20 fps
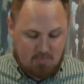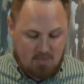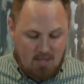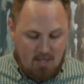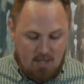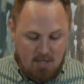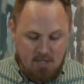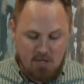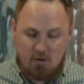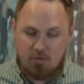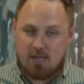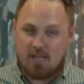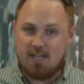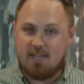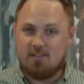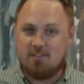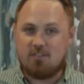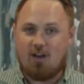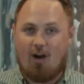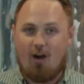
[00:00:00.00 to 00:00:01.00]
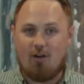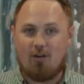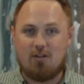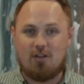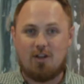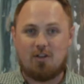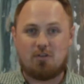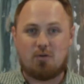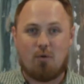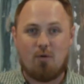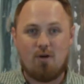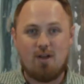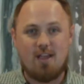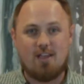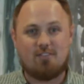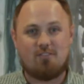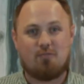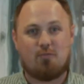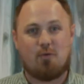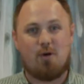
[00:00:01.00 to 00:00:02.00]
You know, kids are
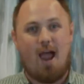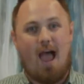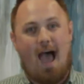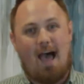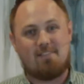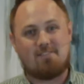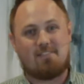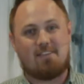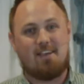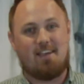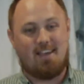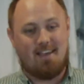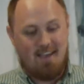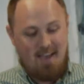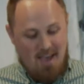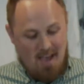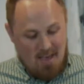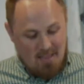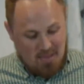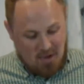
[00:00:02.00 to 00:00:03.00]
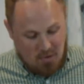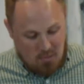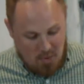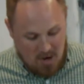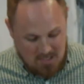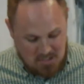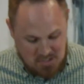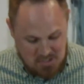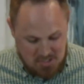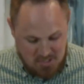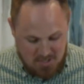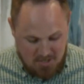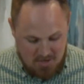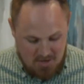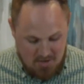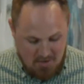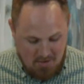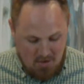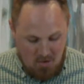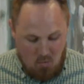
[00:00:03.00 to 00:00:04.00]
notorious for asking the question,
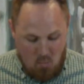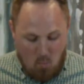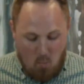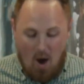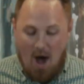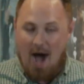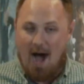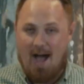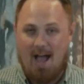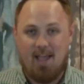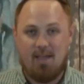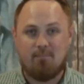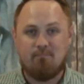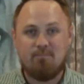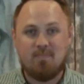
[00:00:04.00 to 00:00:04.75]
why?